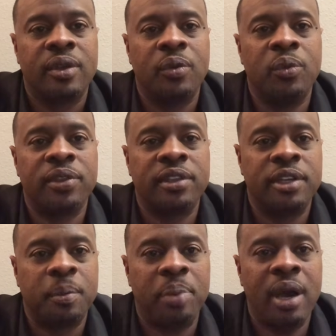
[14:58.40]
with the
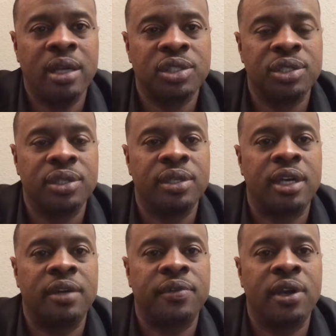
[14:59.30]
departure
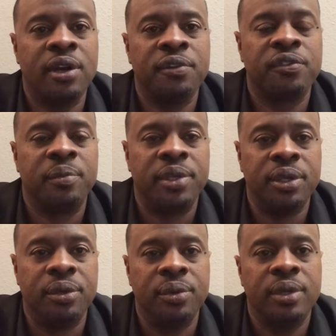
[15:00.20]
of her from
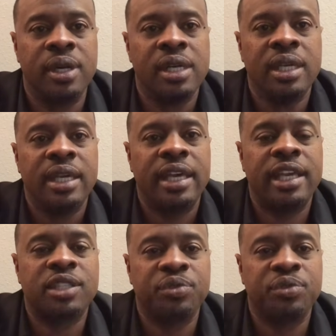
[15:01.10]
you is